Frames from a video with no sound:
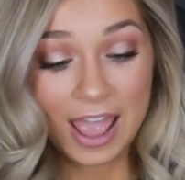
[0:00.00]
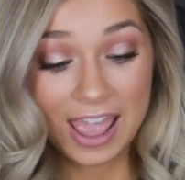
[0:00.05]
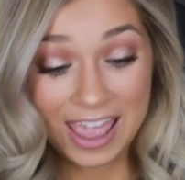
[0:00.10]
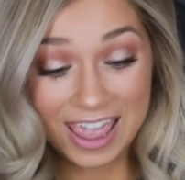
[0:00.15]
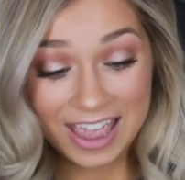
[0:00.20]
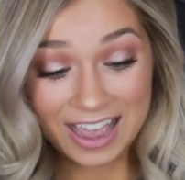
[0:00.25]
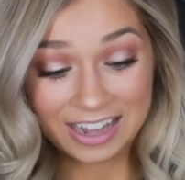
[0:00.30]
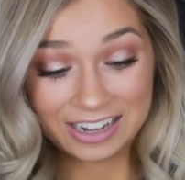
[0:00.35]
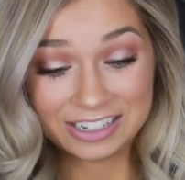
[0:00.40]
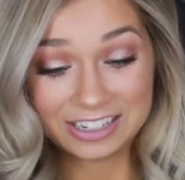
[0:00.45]

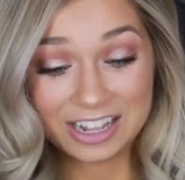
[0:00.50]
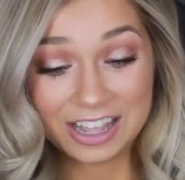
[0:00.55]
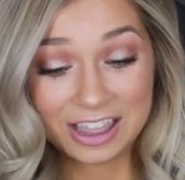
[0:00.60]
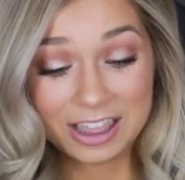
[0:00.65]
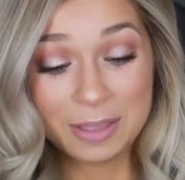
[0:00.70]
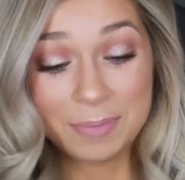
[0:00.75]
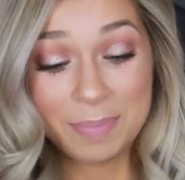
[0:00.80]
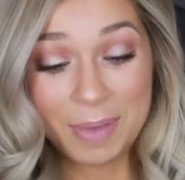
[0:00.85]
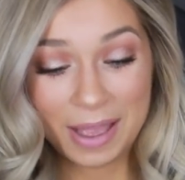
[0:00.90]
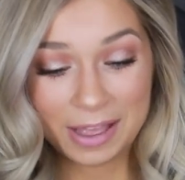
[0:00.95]
And
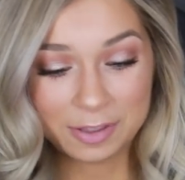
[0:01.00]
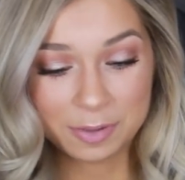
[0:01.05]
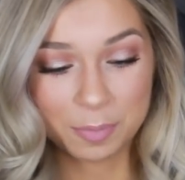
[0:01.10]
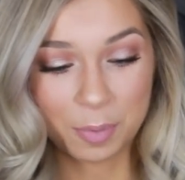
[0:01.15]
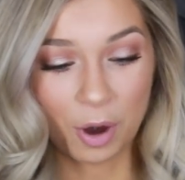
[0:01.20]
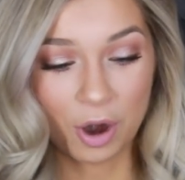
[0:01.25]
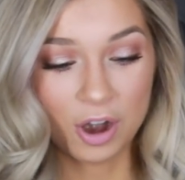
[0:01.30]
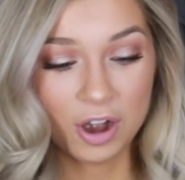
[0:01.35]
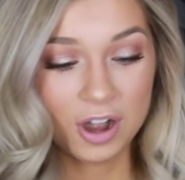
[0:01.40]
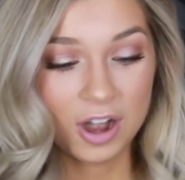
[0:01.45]
the best
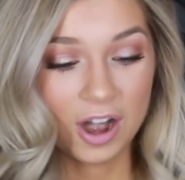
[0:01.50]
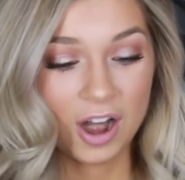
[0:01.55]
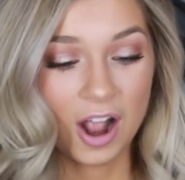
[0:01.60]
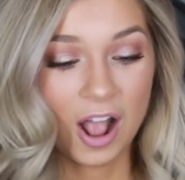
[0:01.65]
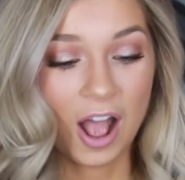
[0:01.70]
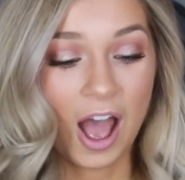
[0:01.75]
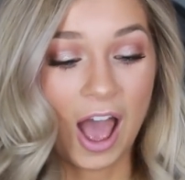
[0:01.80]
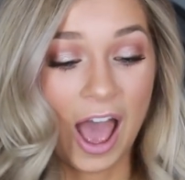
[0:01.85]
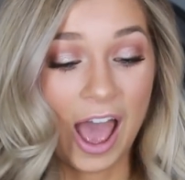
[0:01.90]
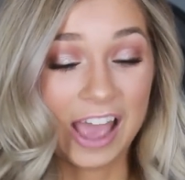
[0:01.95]
part,
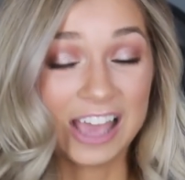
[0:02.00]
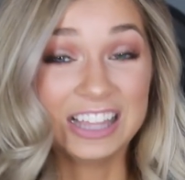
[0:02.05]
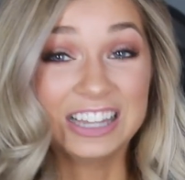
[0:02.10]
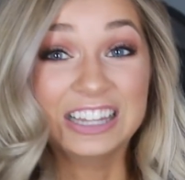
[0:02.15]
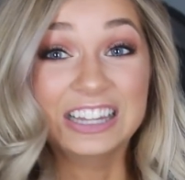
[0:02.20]
I